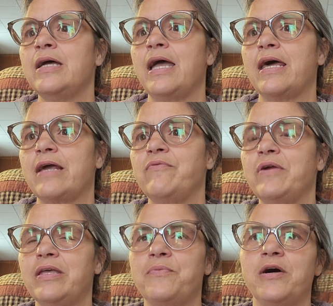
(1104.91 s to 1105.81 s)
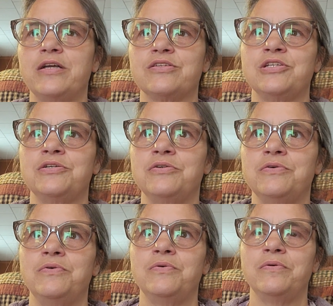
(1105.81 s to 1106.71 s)
And I really want
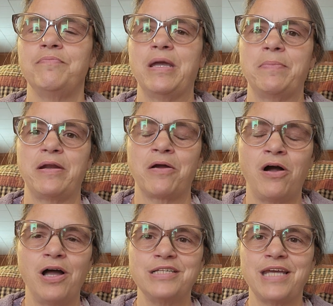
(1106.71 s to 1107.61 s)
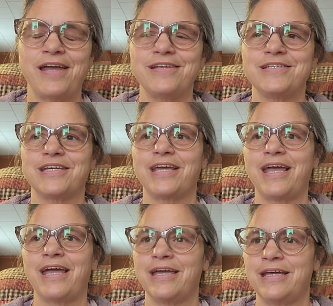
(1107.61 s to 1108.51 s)
to make better content,
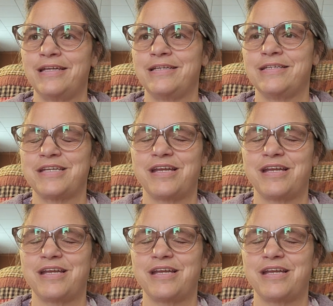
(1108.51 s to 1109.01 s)
and